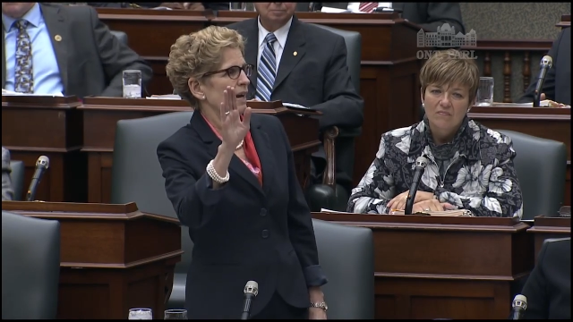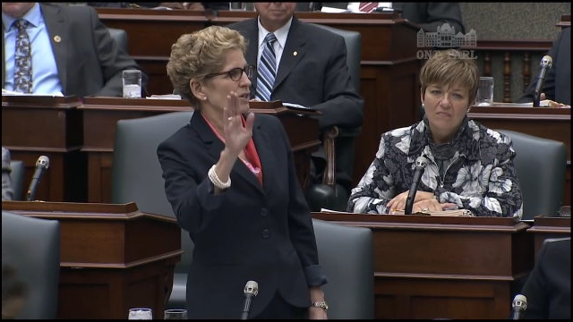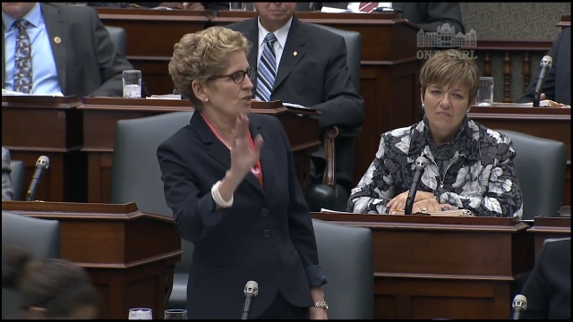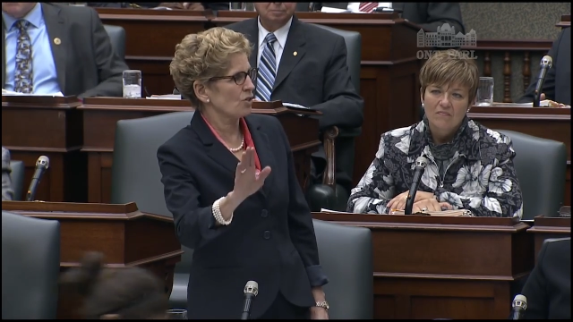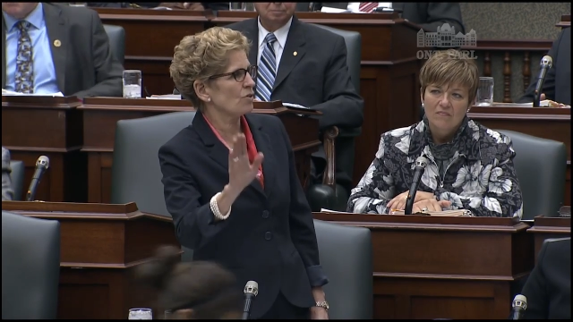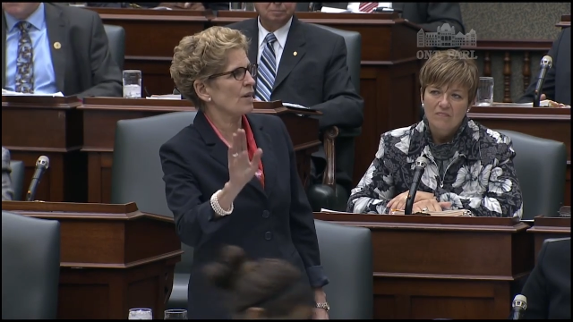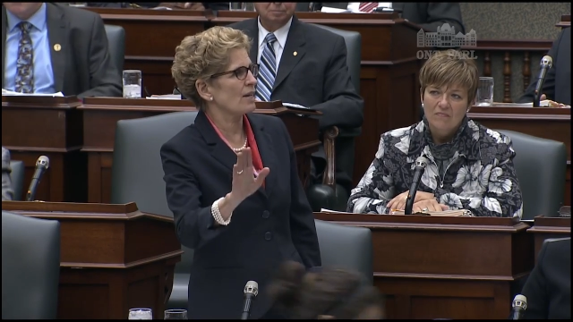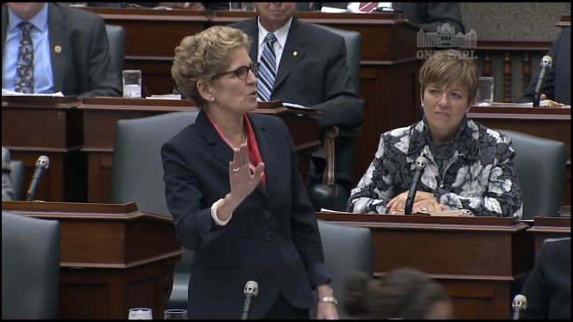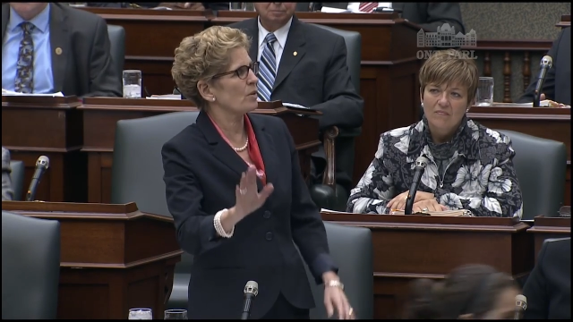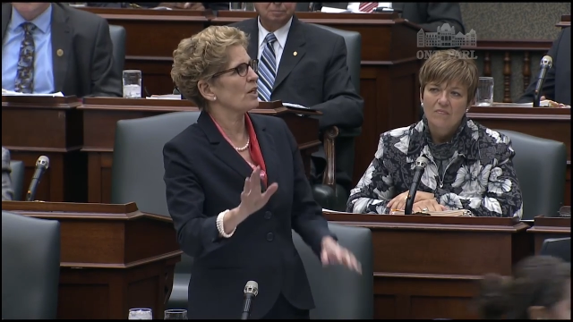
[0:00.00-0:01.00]
Speaker 1: uh, as soon
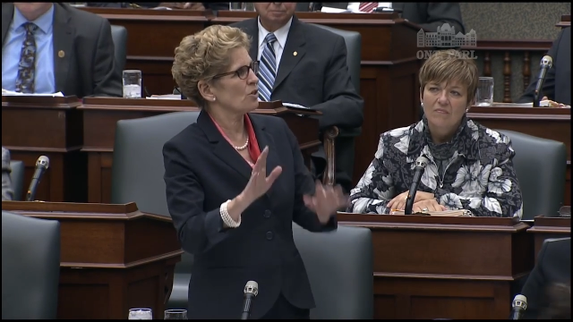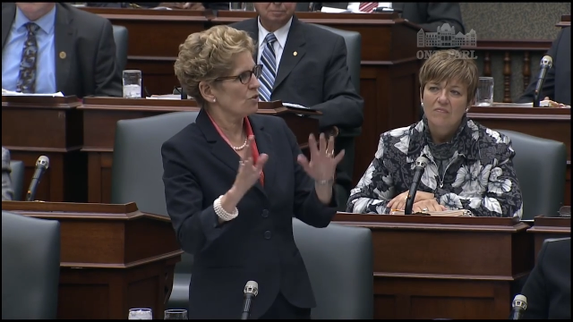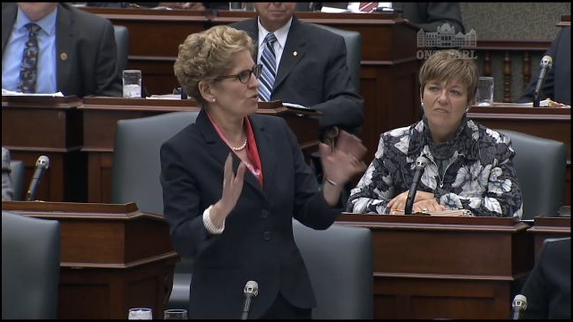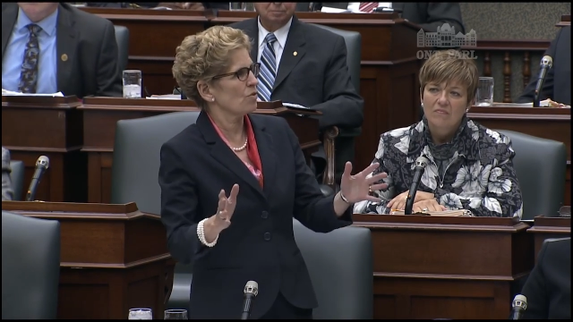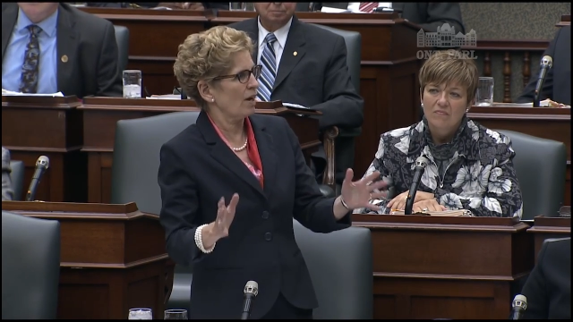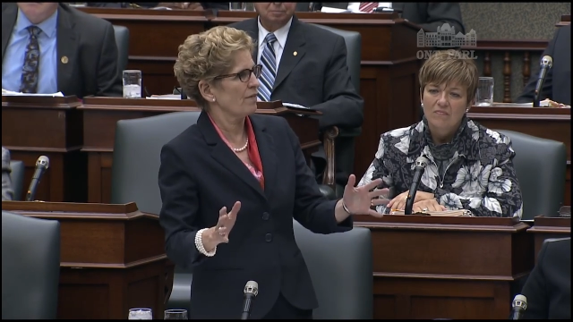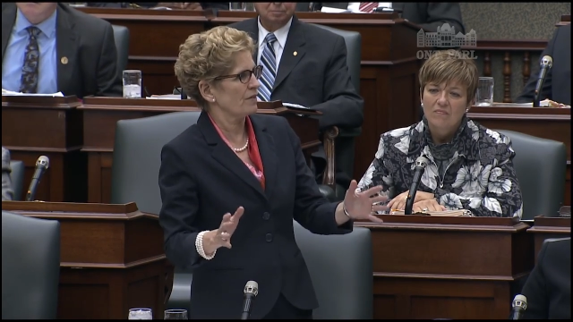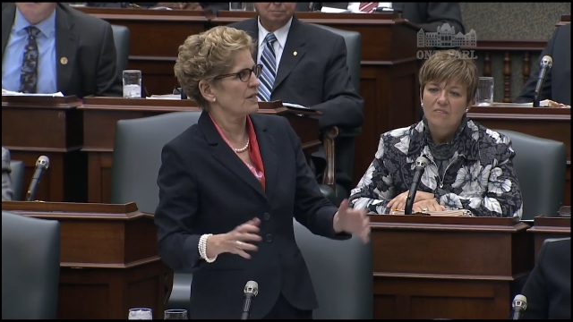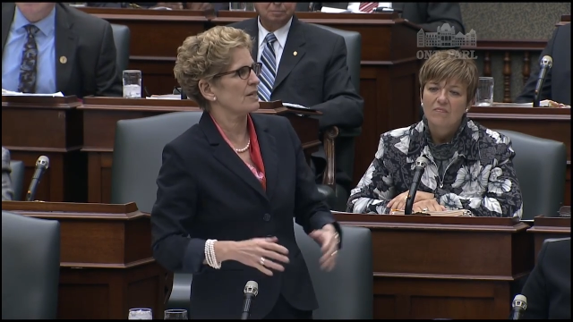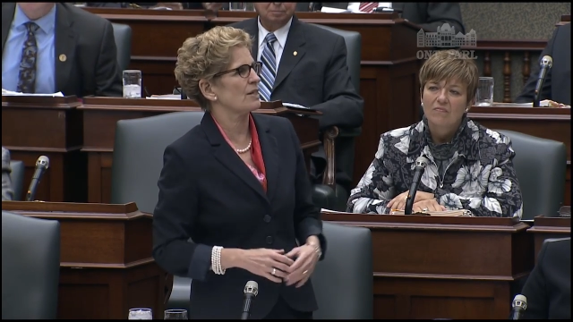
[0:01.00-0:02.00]
as we knew
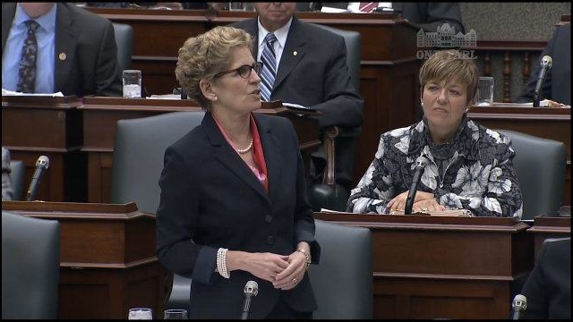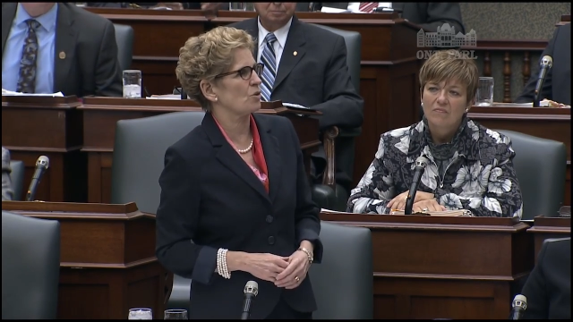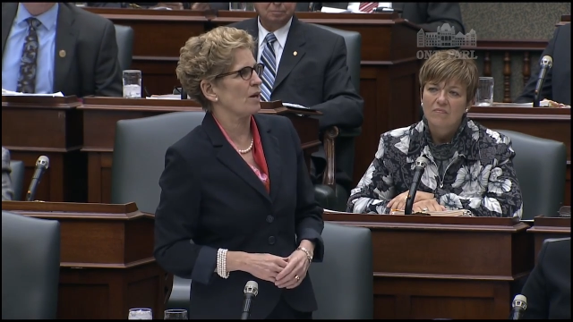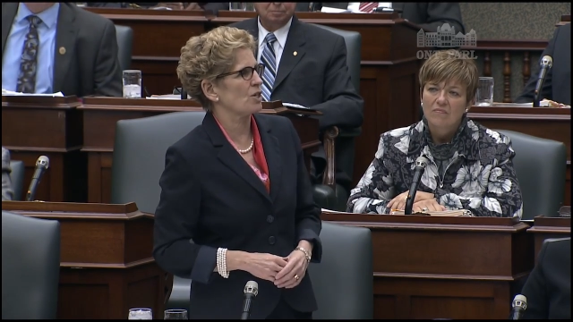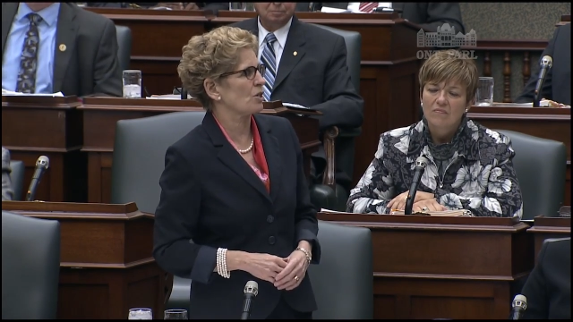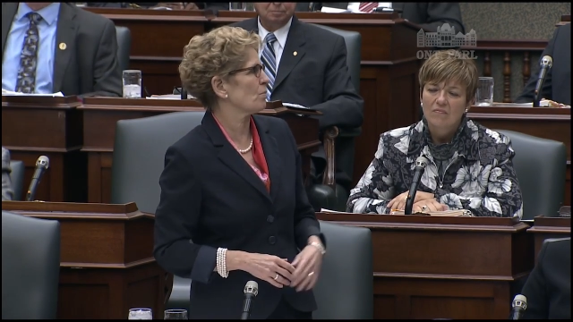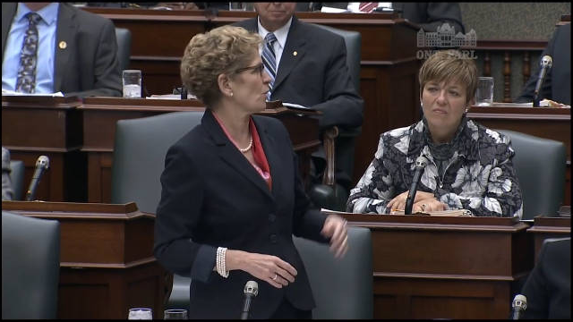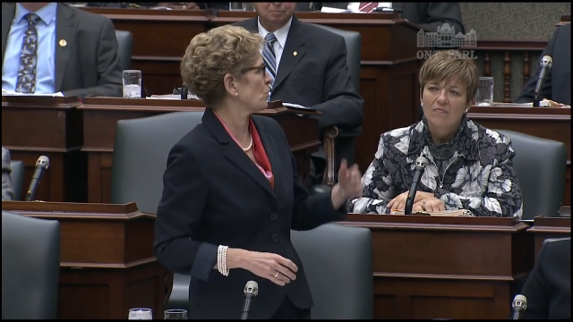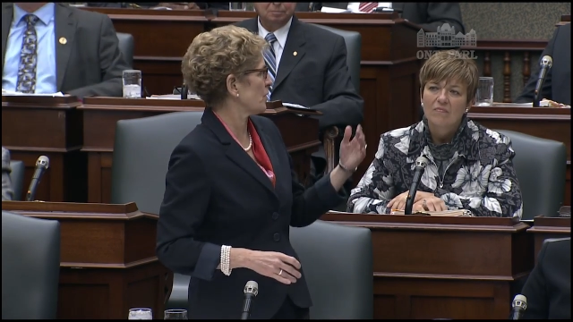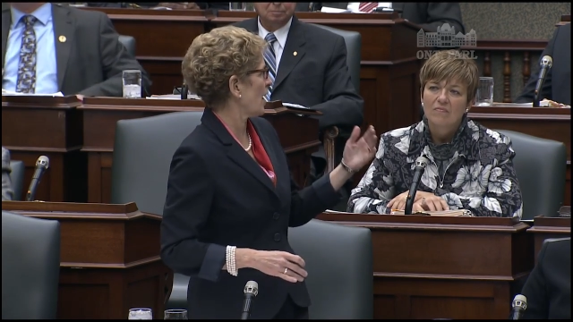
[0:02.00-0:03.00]
of this situation,
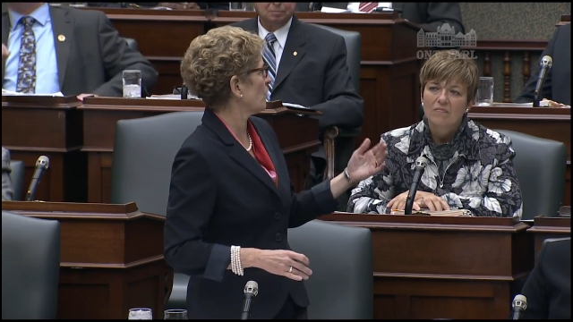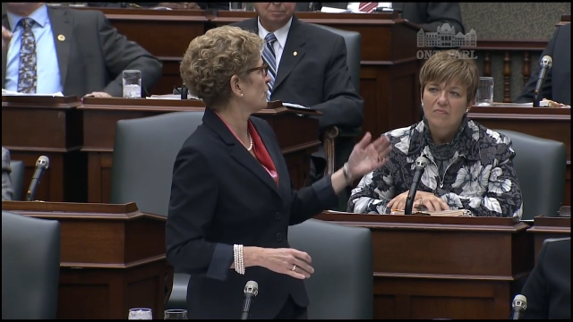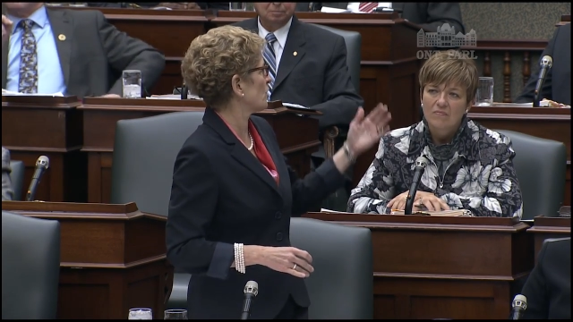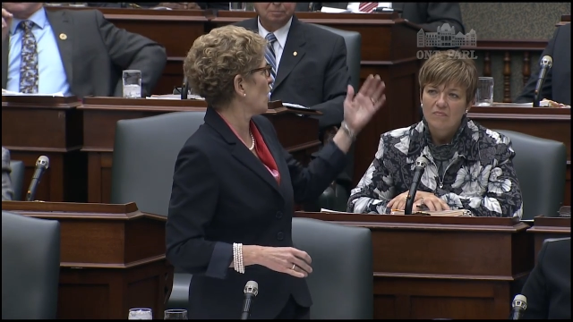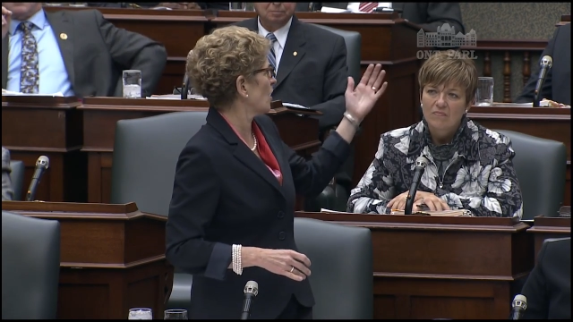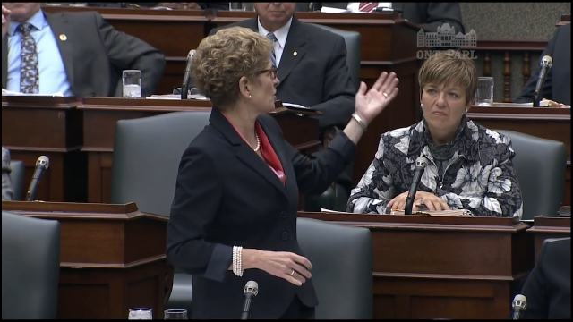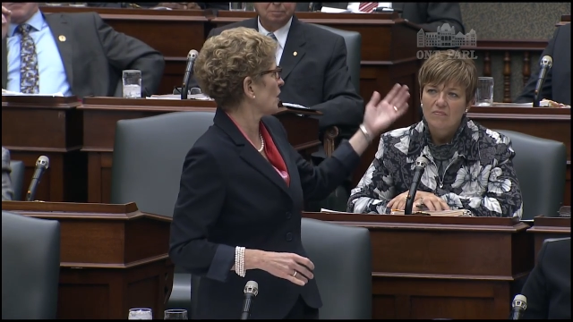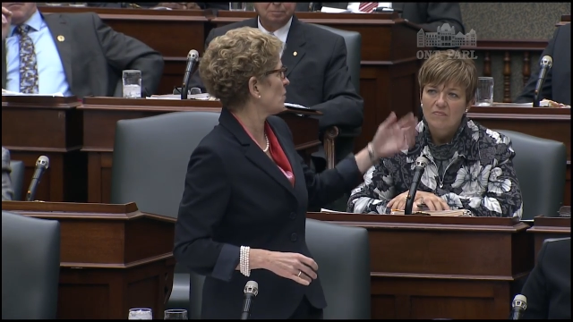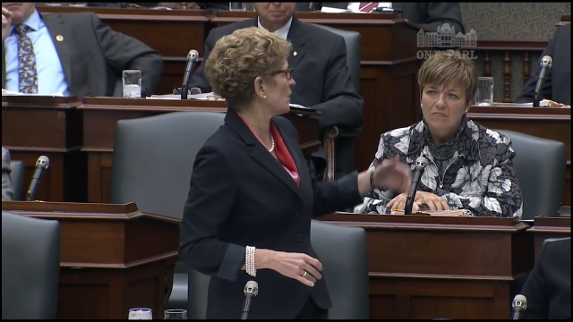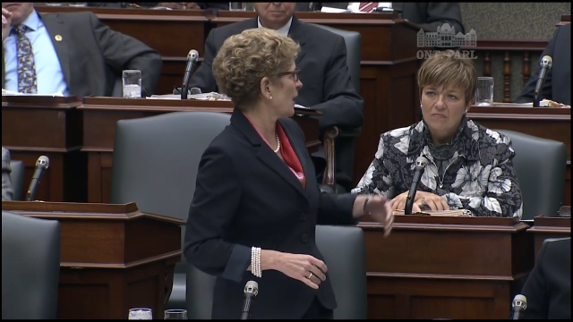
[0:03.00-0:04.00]
both with Alfred
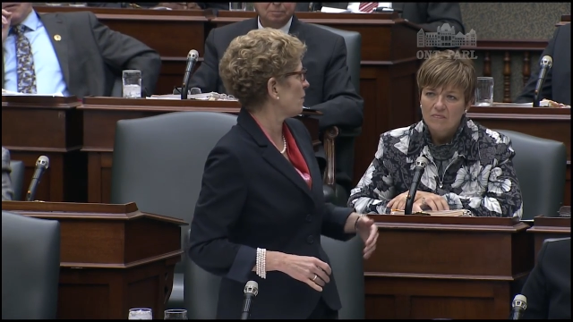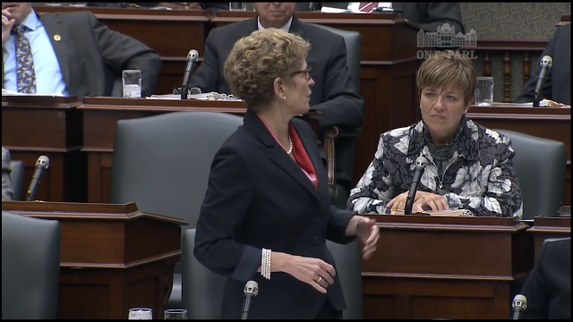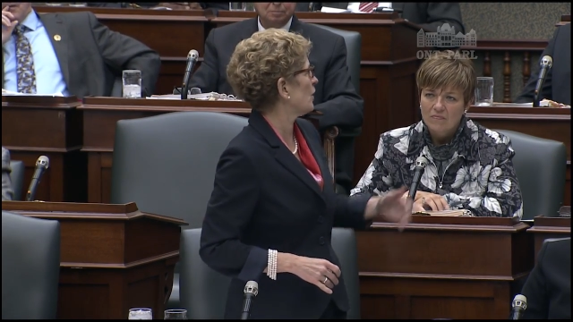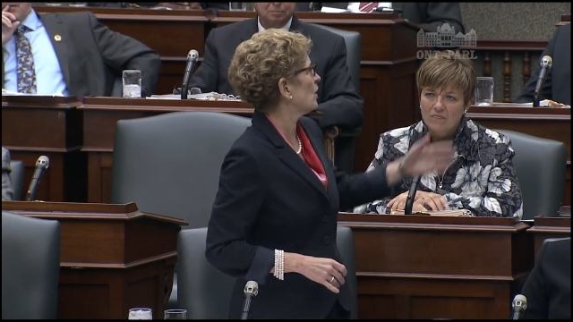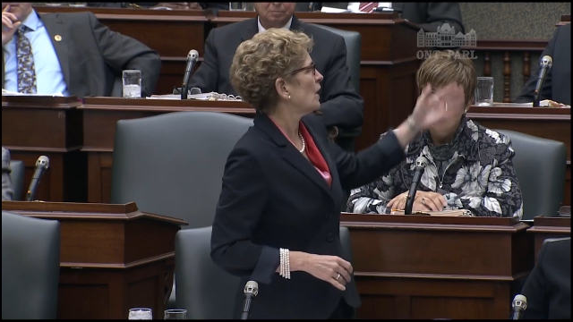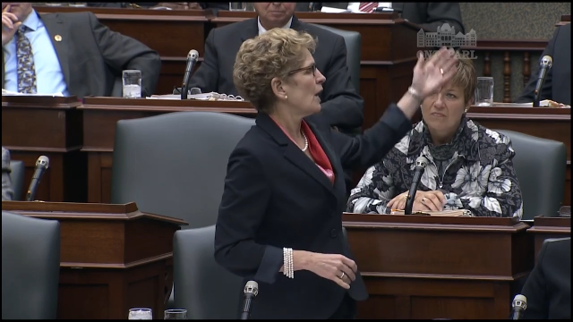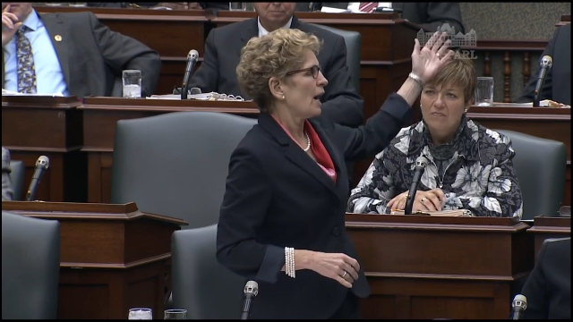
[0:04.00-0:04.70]
College and with Kemptville,